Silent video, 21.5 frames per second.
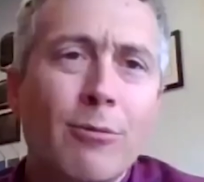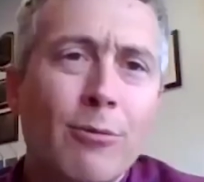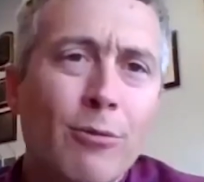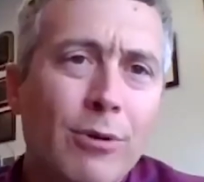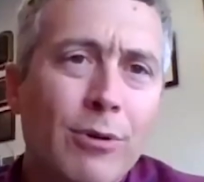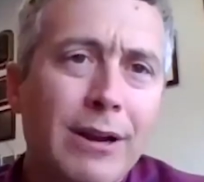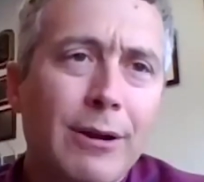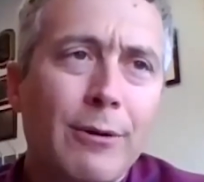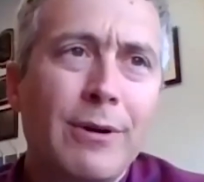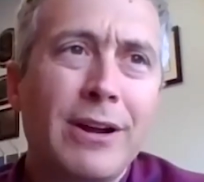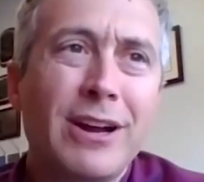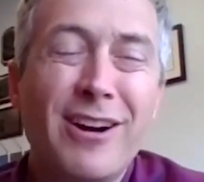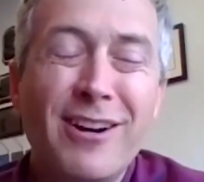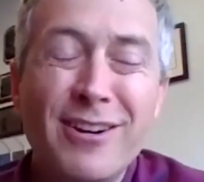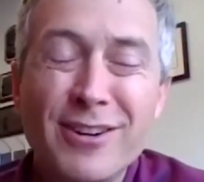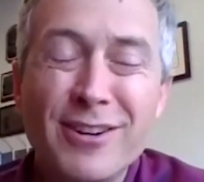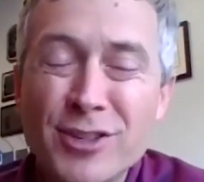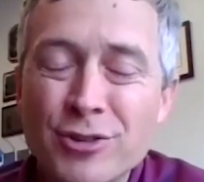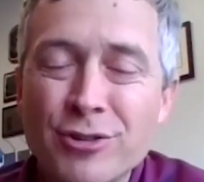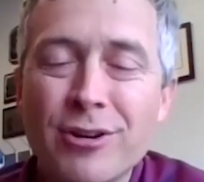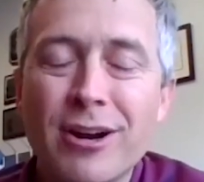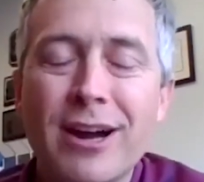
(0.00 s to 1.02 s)
we
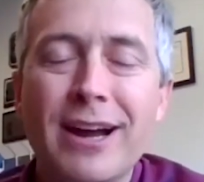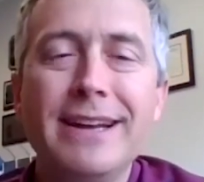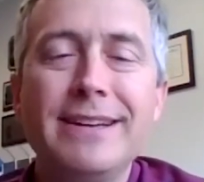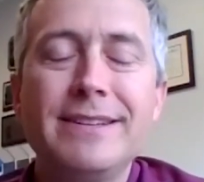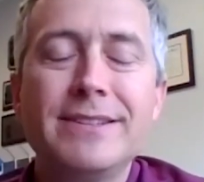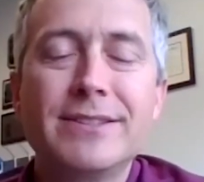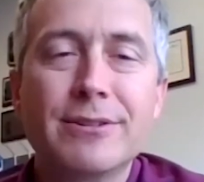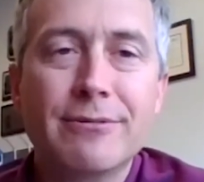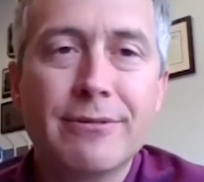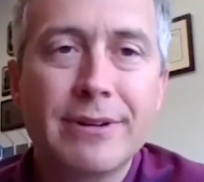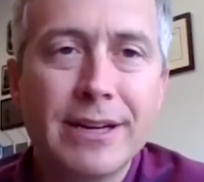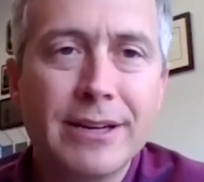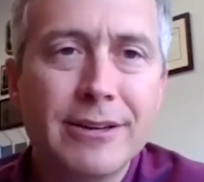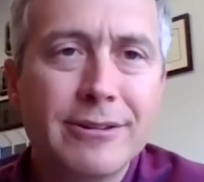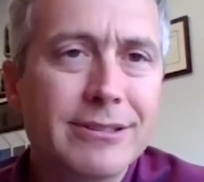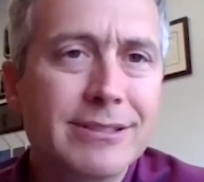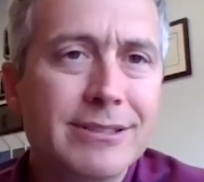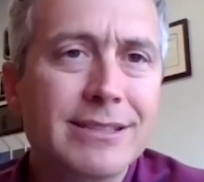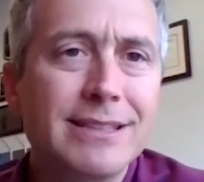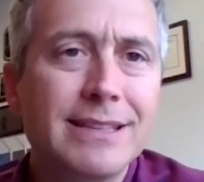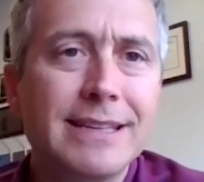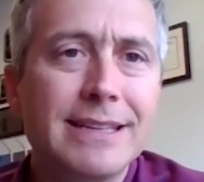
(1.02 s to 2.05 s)
are trying to
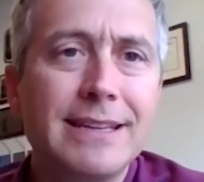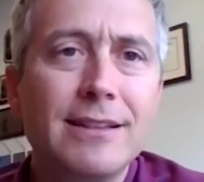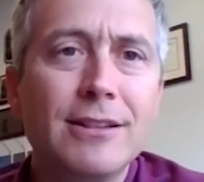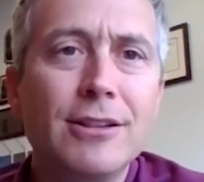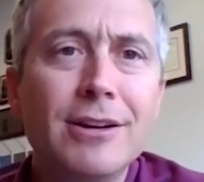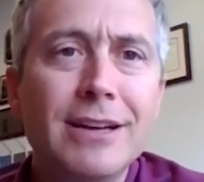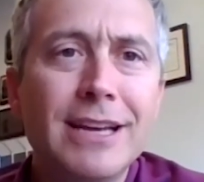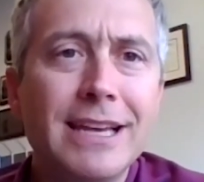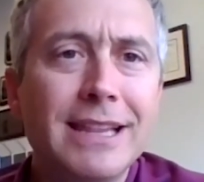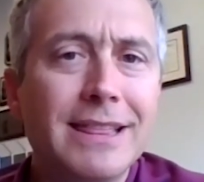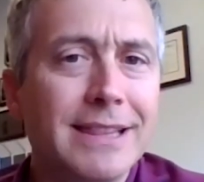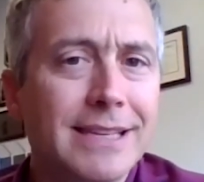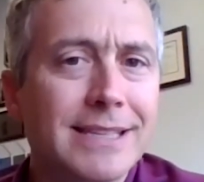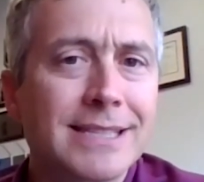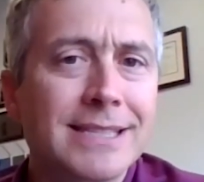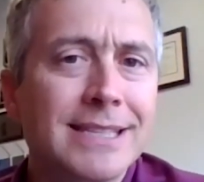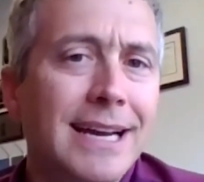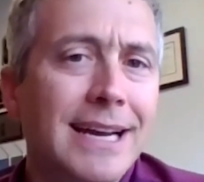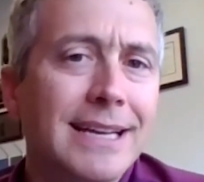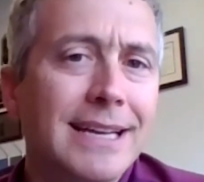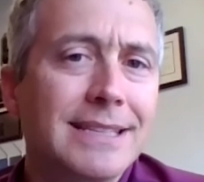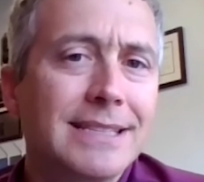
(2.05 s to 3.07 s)
rigorously look at
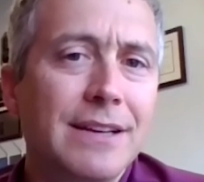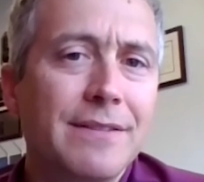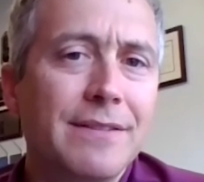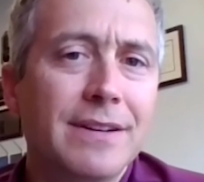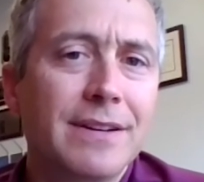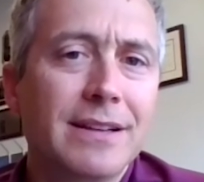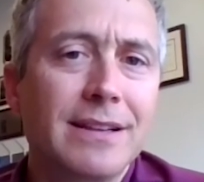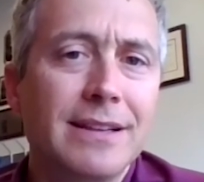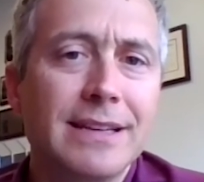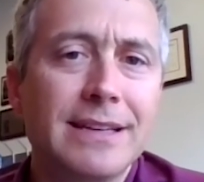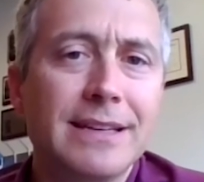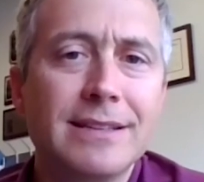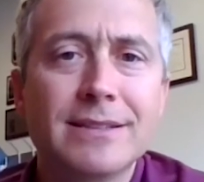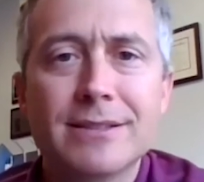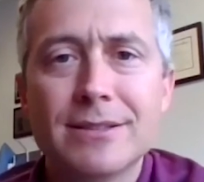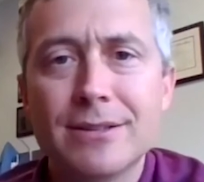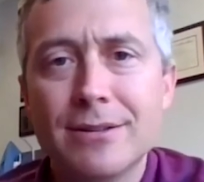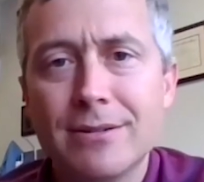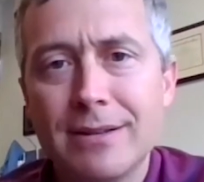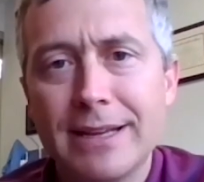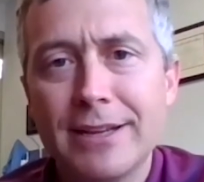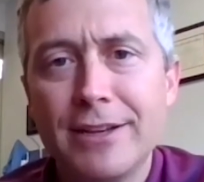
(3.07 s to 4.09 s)
this scientifically. And
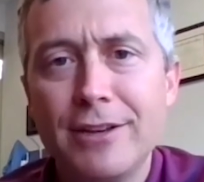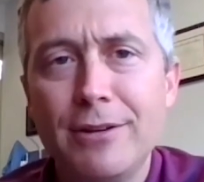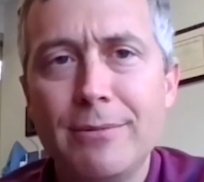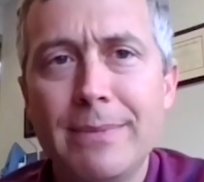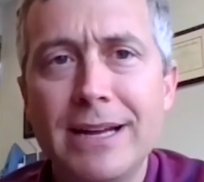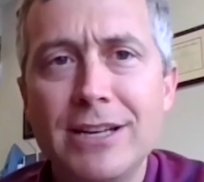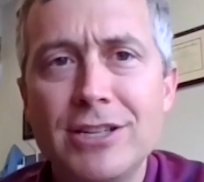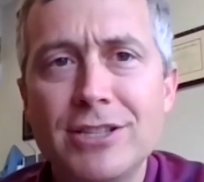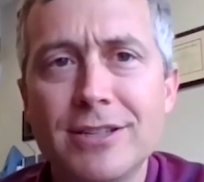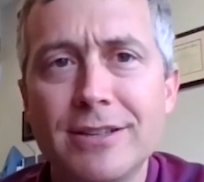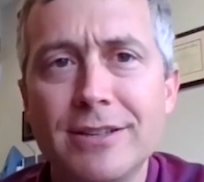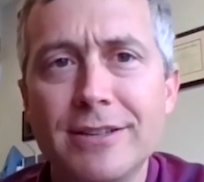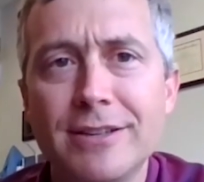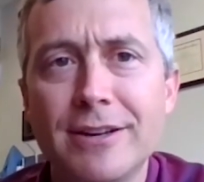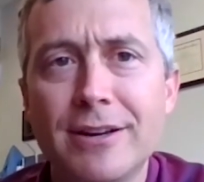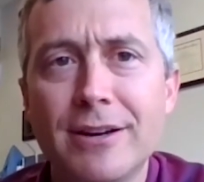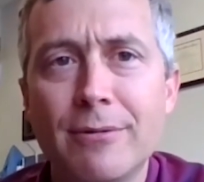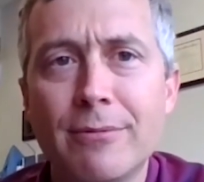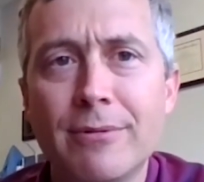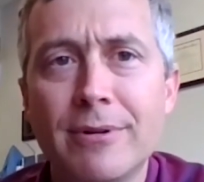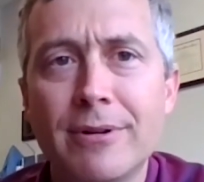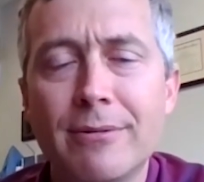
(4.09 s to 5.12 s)
so, like you mentioned, you
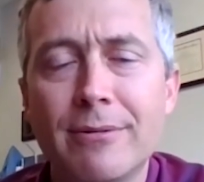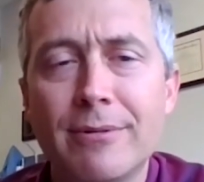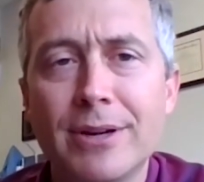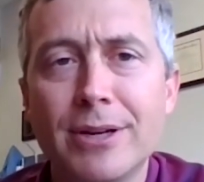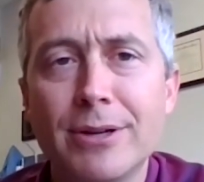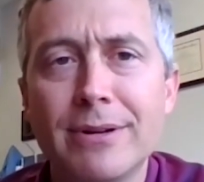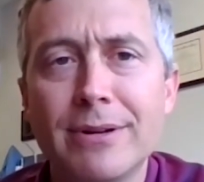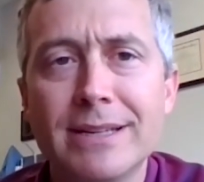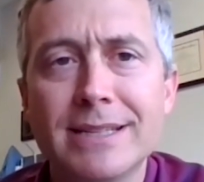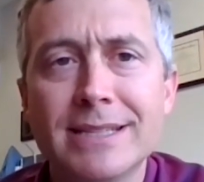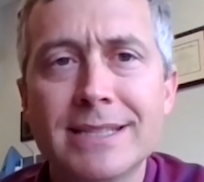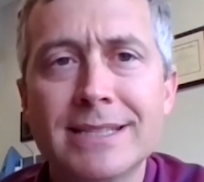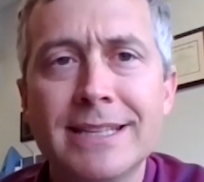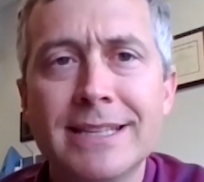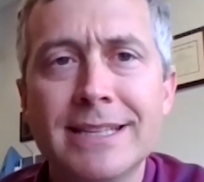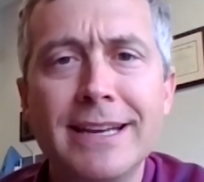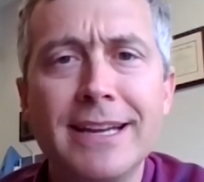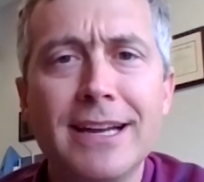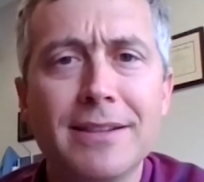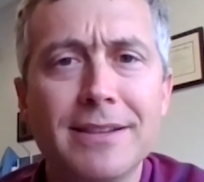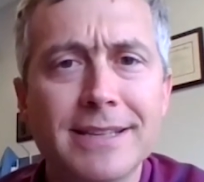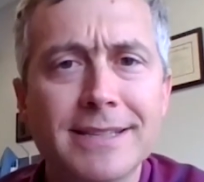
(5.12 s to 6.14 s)
know, we're doing a
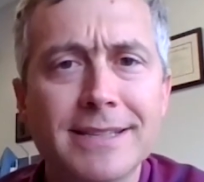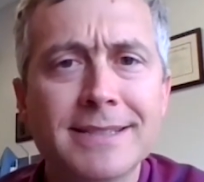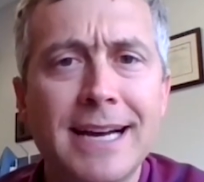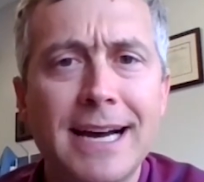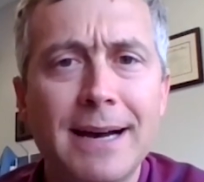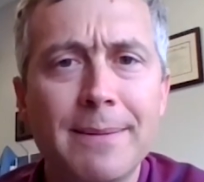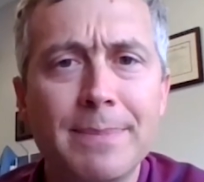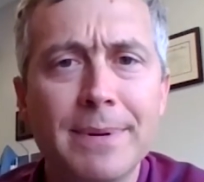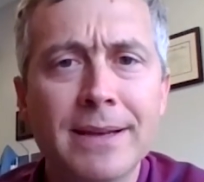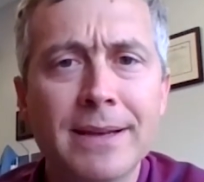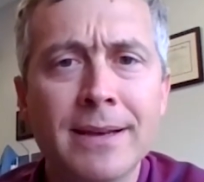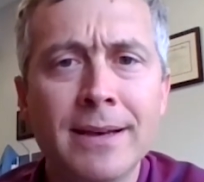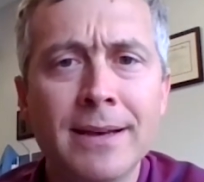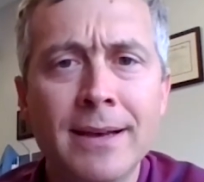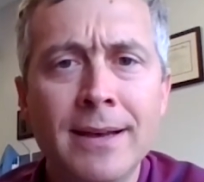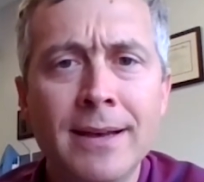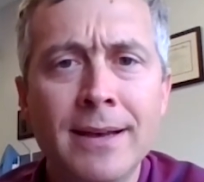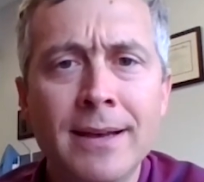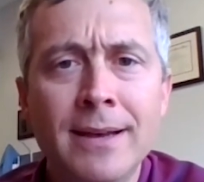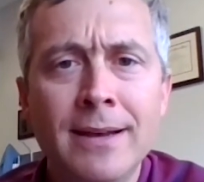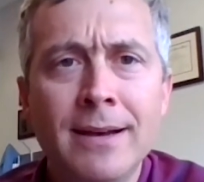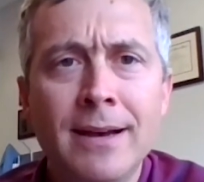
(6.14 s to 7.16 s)
study on this topic.
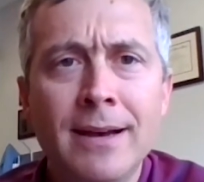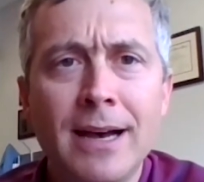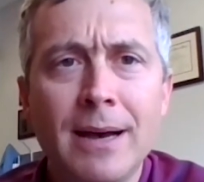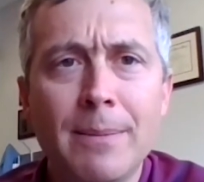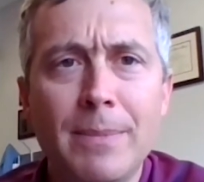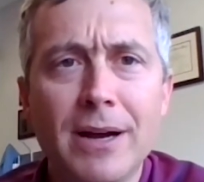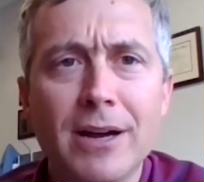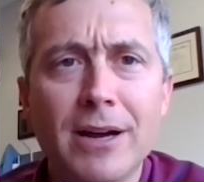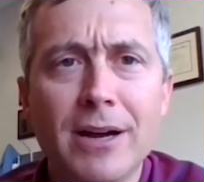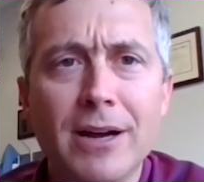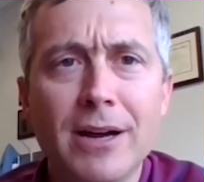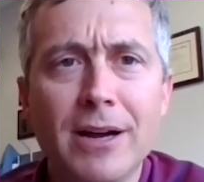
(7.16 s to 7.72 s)
The